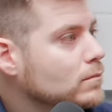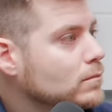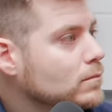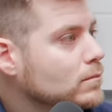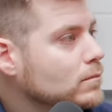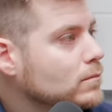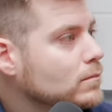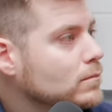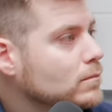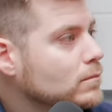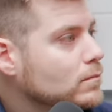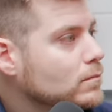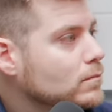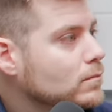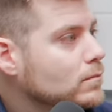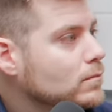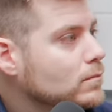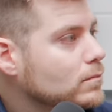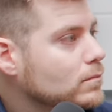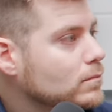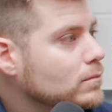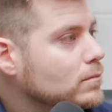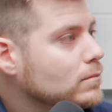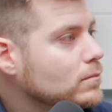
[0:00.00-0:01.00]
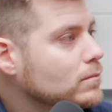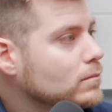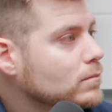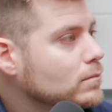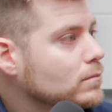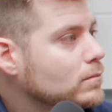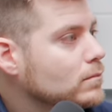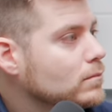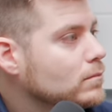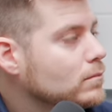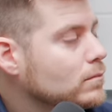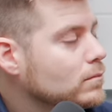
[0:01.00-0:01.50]

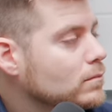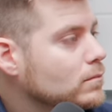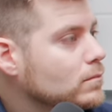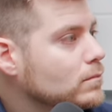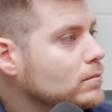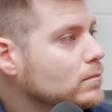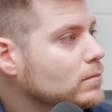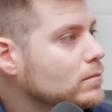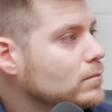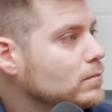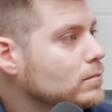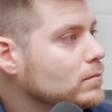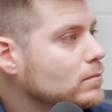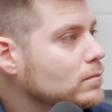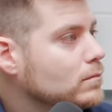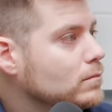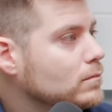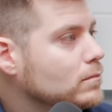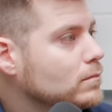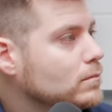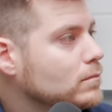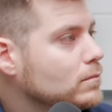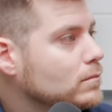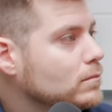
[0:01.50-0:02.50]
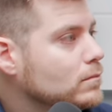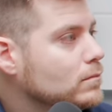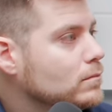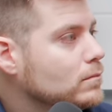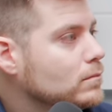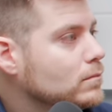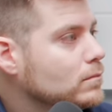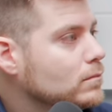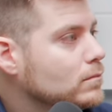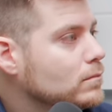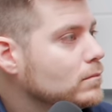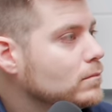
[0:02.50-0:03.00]

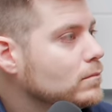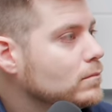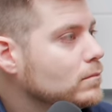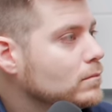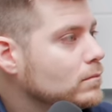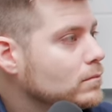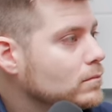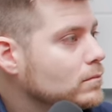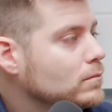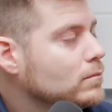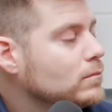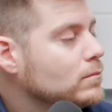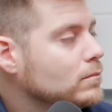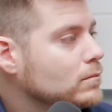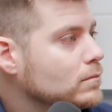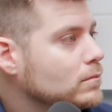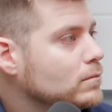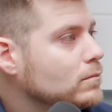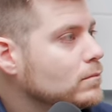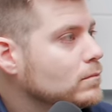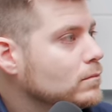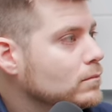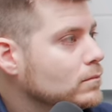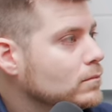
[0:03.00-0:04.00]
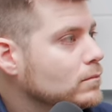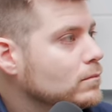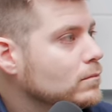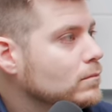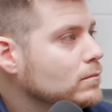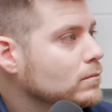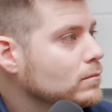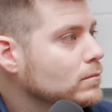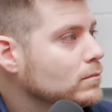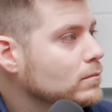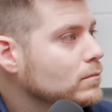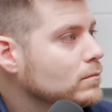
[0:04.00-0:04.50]

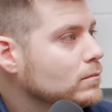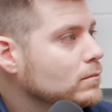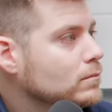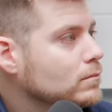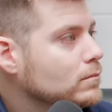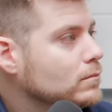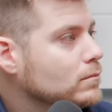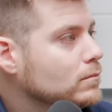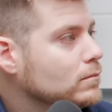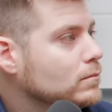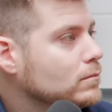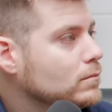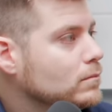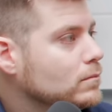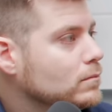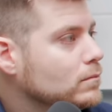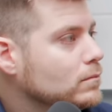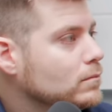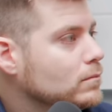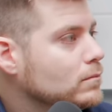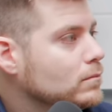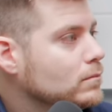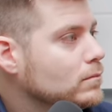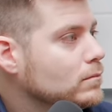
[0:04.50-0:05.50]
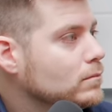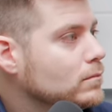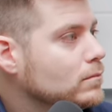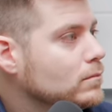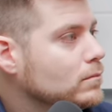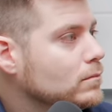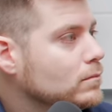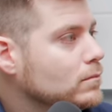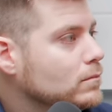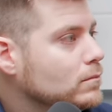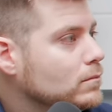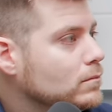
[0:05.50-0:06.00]

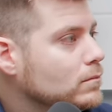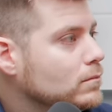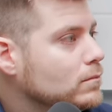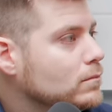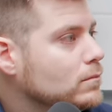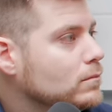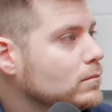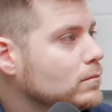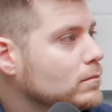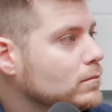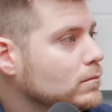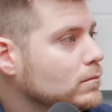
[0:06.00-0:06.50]
[no speech]